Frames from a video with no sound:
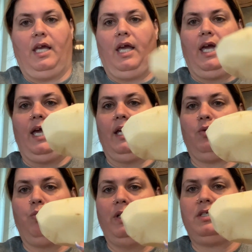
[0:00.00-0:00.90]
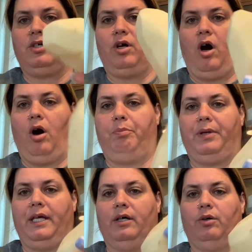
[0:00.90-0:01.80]
And once they're all
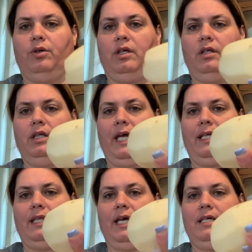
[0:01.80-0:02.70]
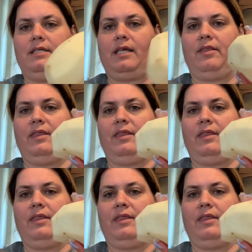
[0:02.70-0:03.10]
peeled like this,